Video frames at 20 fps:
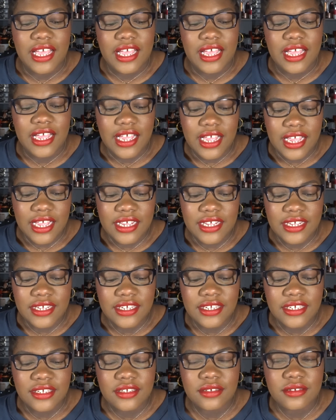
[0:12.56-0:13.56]

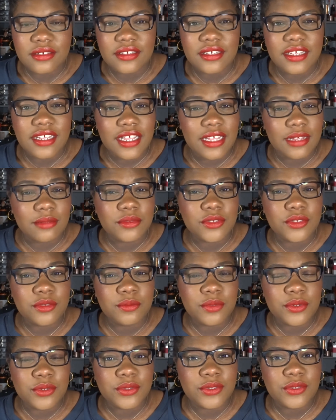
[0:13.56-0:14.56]
I am
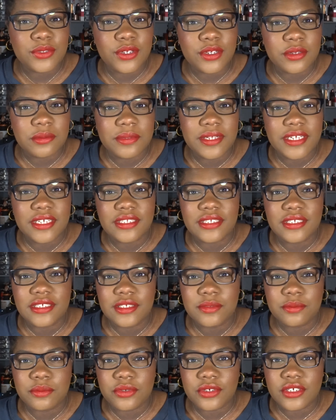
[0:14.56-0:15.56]
supposed to update
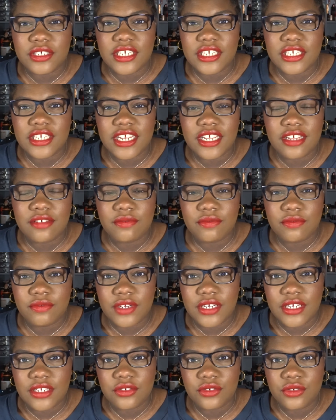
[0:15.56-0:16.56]
this project
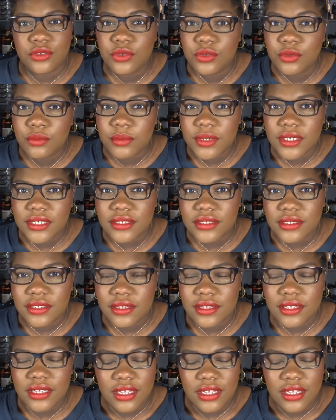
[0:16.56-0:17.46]
every 2 months.